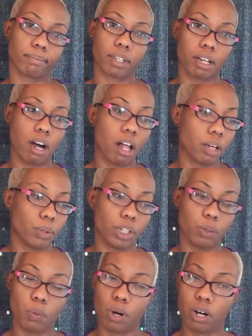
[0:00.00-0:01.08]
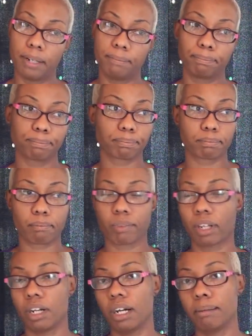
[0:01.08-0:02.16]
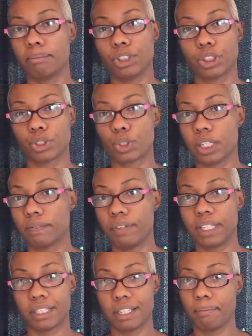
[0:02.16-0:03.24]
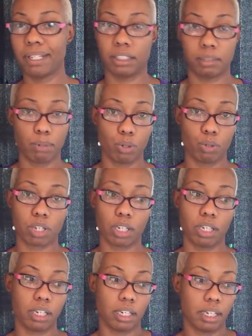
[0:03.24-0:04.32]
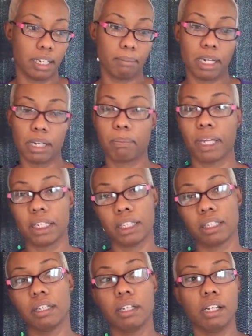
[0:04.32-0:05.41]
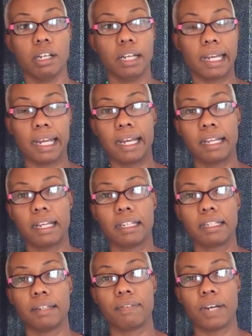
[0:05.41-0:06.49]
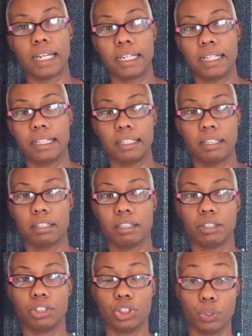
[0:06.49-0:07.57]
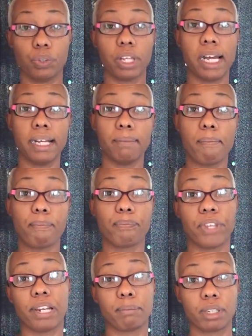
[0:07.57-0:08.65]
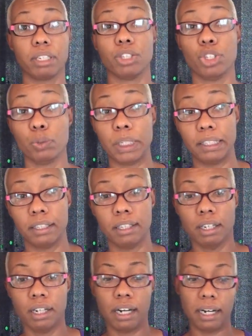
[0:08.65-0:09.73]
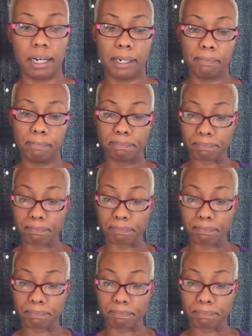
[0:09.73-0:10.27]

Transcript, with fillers: Call it what you want. I'm just trying to fix something that's broke, in my opinion. And if I can do that, then I'm going to do it. Um,